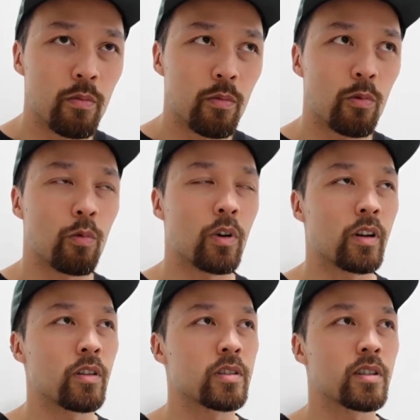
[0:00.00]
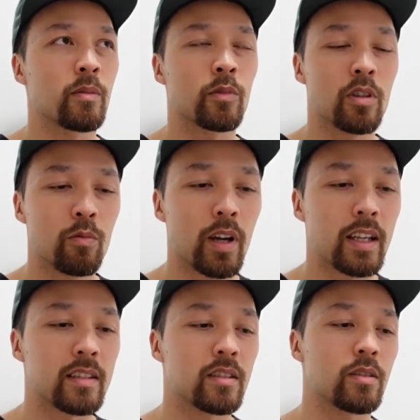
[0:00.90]
what are some good
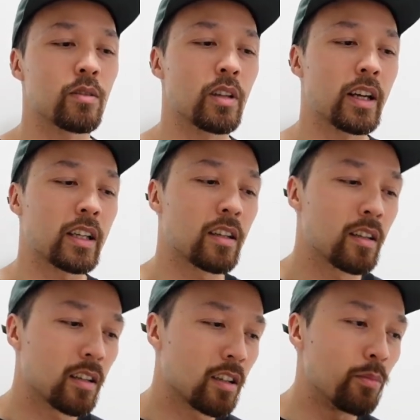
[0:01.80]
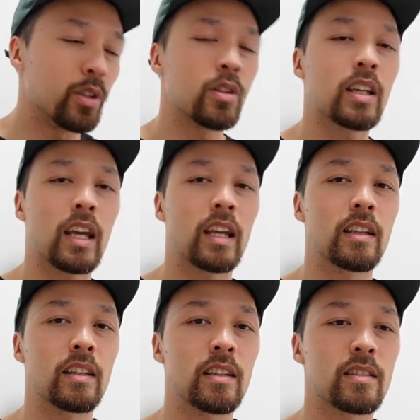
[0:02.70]
ways to
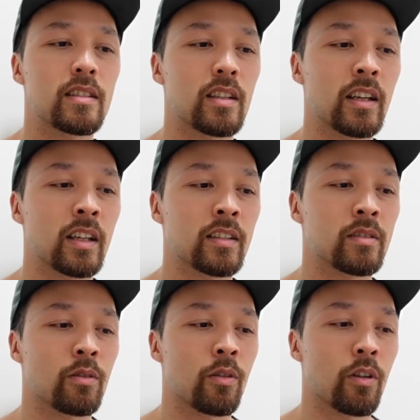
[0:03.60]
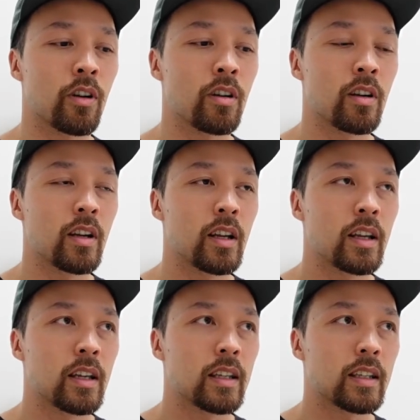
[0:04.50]
communicate these things, or
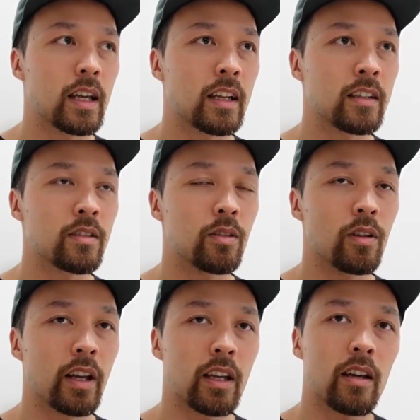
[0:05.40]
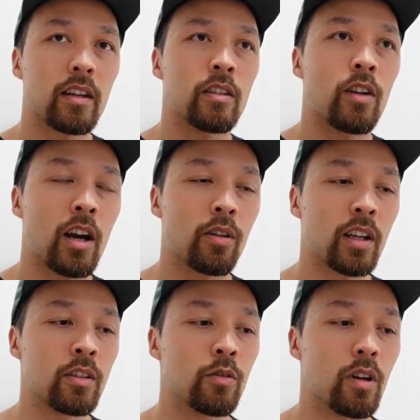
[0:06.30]
get into how
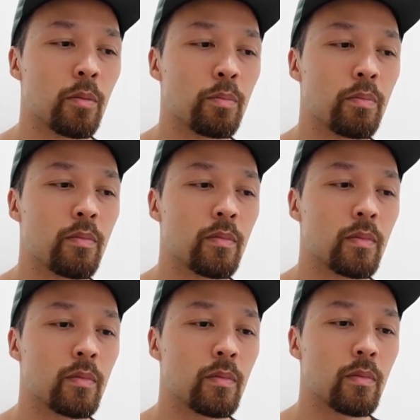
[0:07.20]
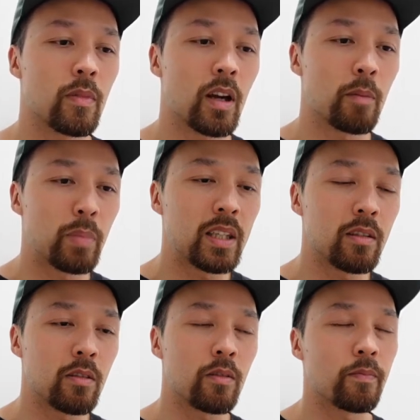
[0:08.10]
can you
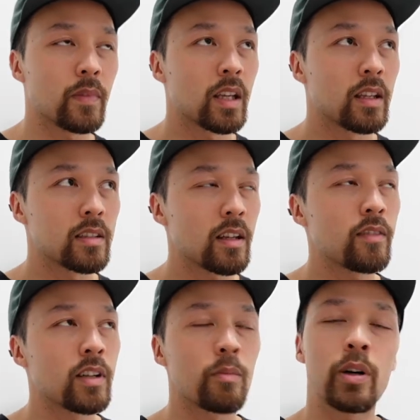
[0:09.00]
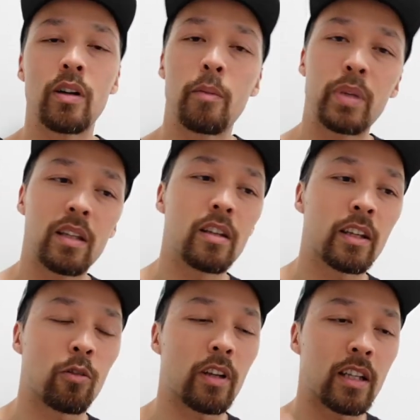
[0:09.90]
appeal. It's not even about
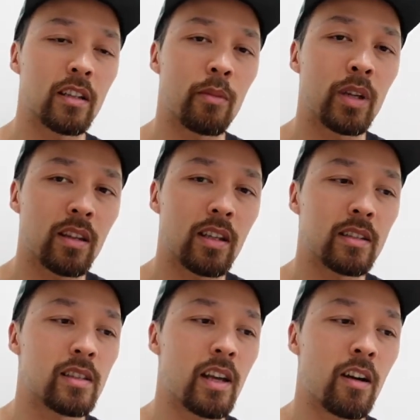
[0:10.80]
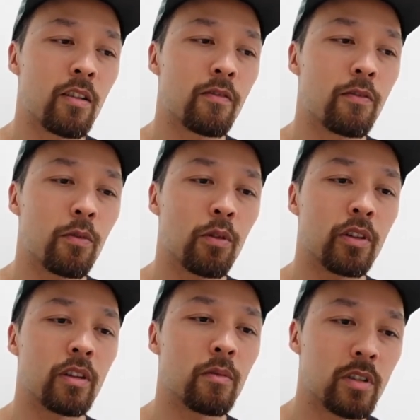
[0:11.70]
appealing or dumbing things down for
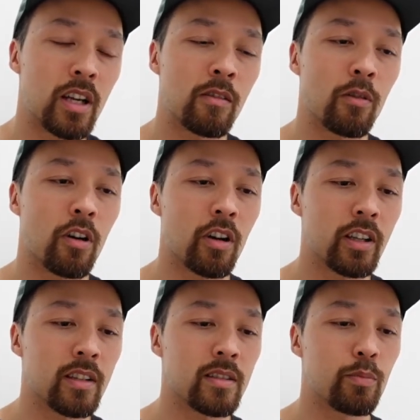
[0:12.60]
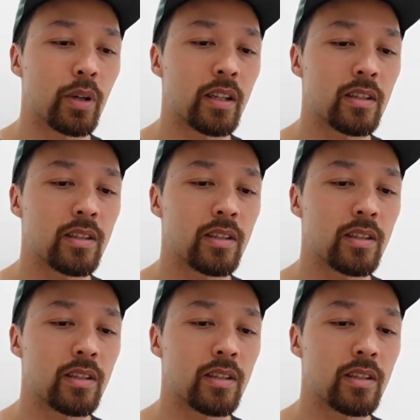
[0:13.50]
the general audience, but it's